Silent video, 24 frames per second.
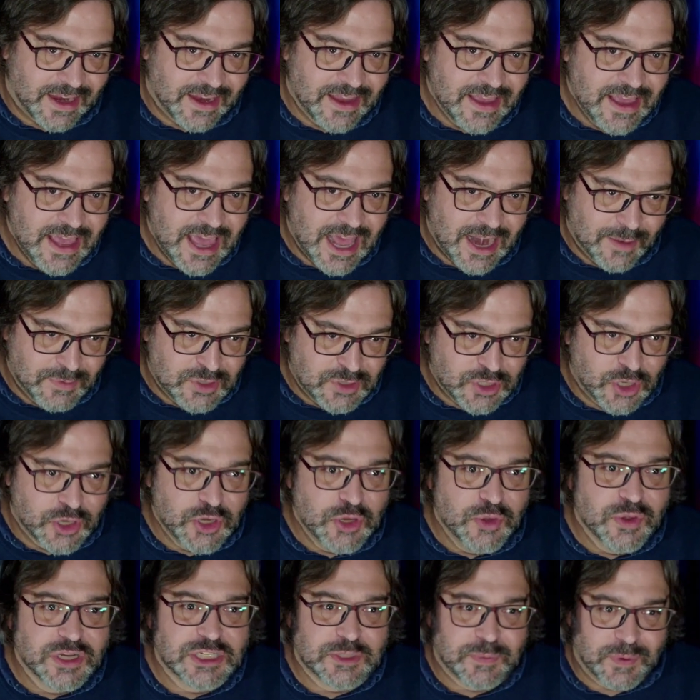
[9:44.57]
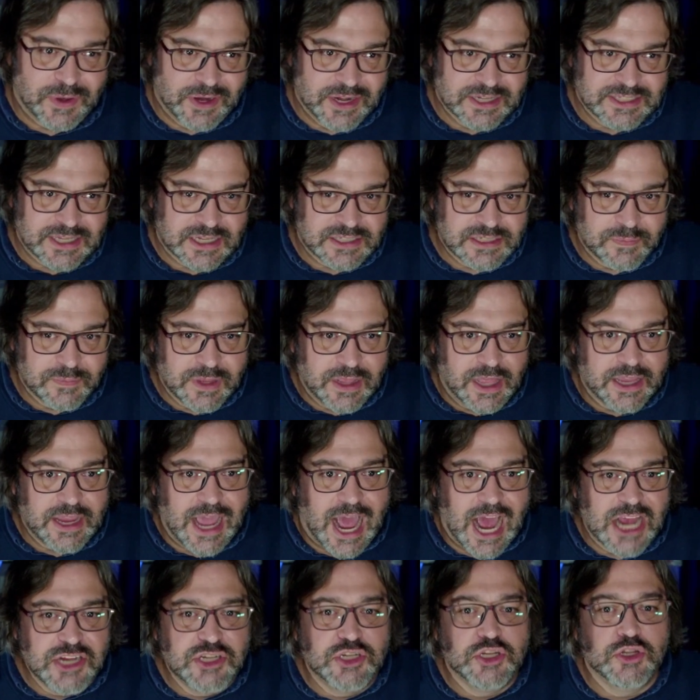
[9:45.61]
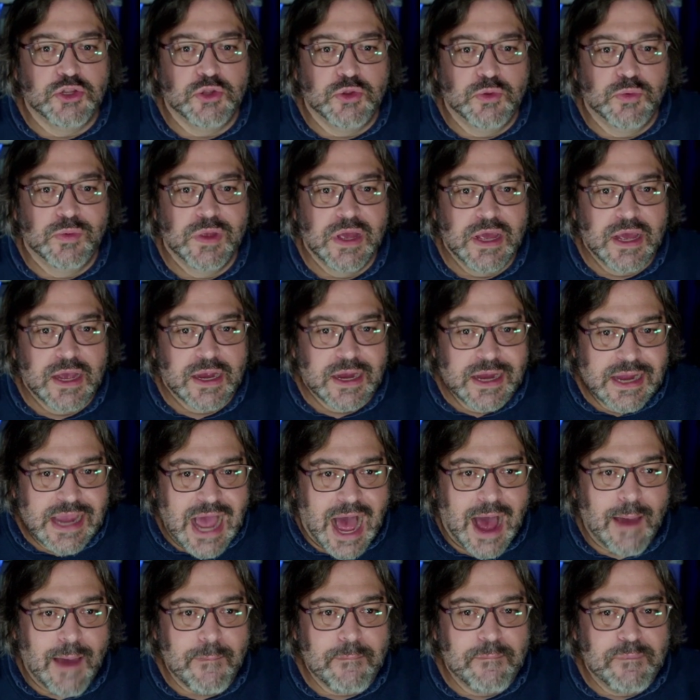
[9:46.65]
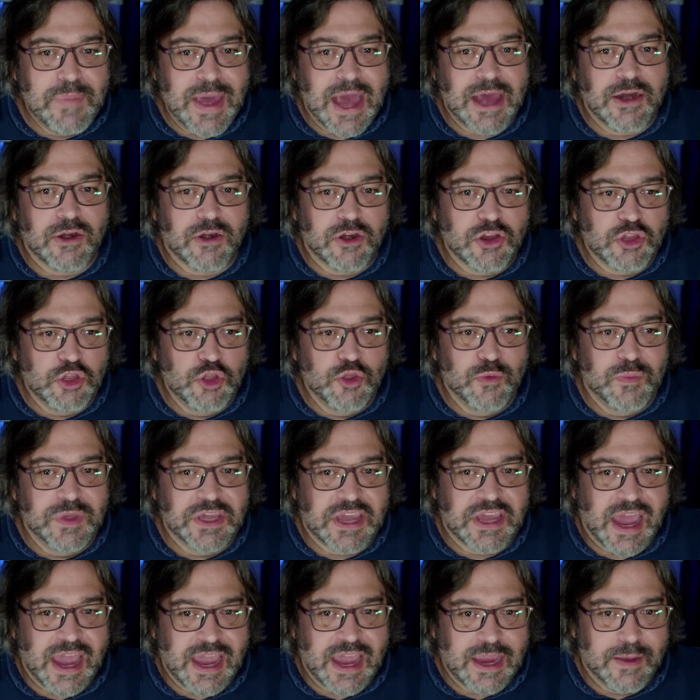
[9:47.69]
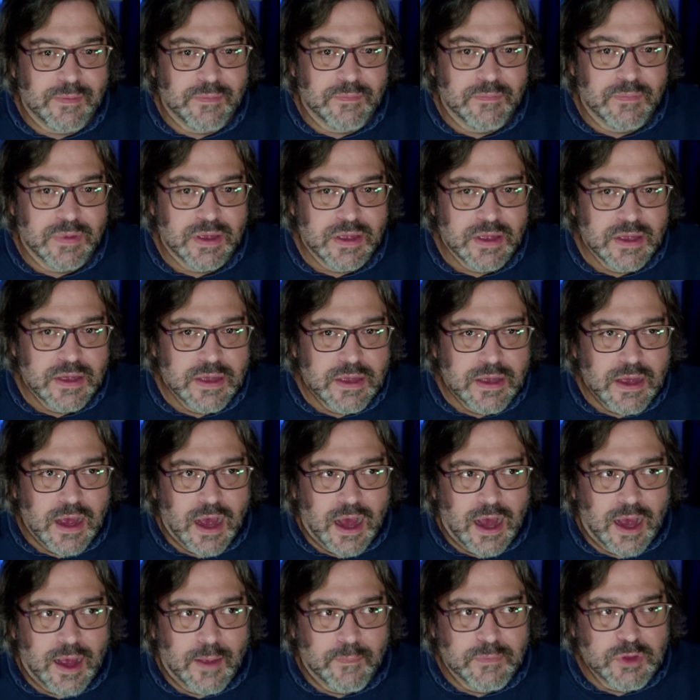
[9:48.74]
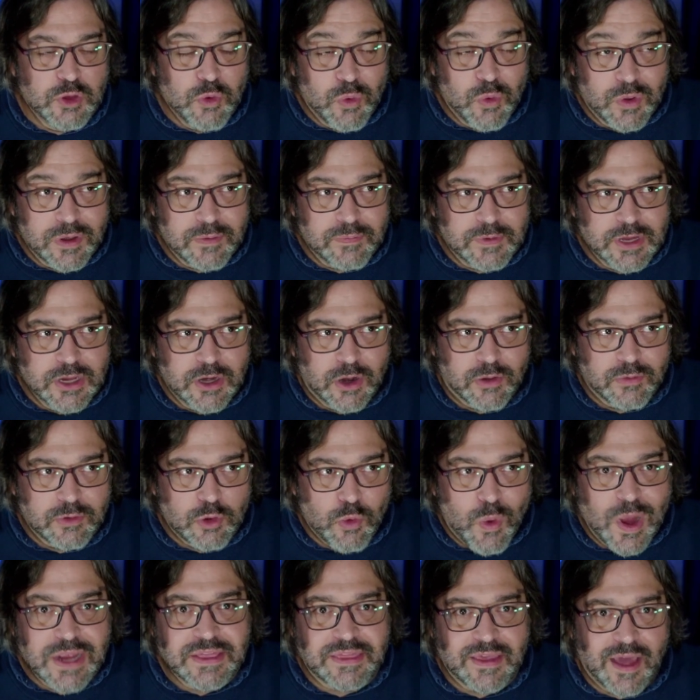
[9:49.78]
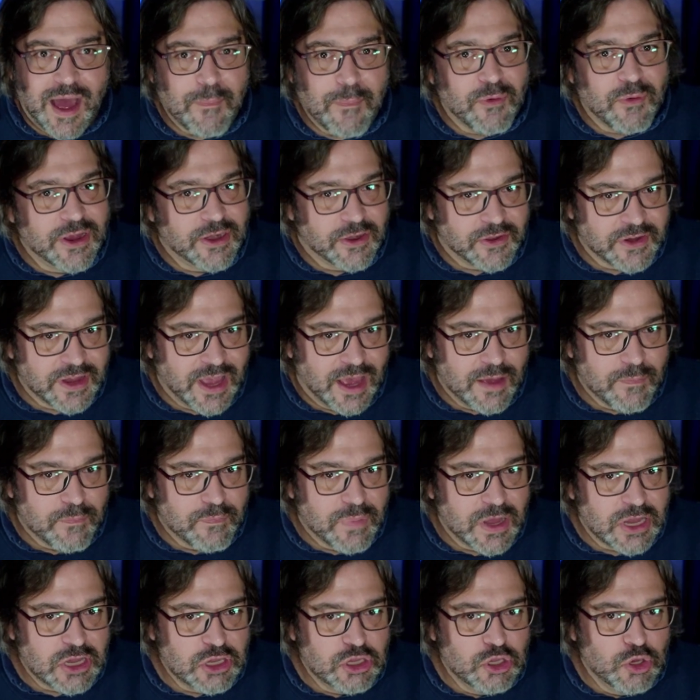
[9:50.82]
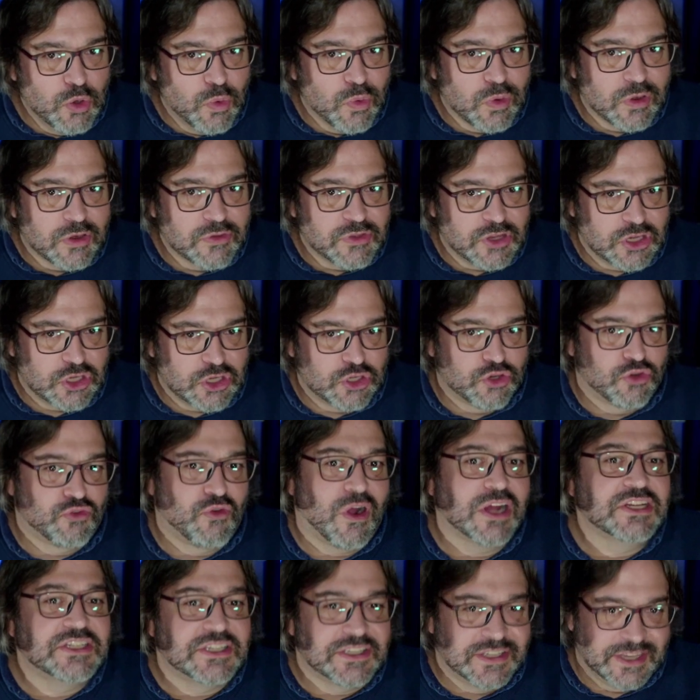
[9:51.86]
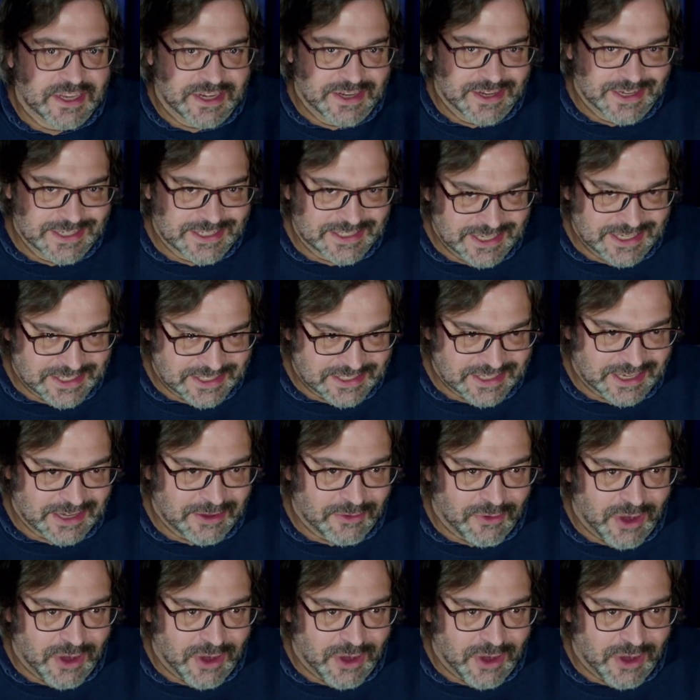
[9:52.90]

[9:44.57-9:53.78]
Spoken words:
And I'm sure you experienced that. Something like, as you got better, you became you weren't quite the operator yet, but you were the trusted assistant,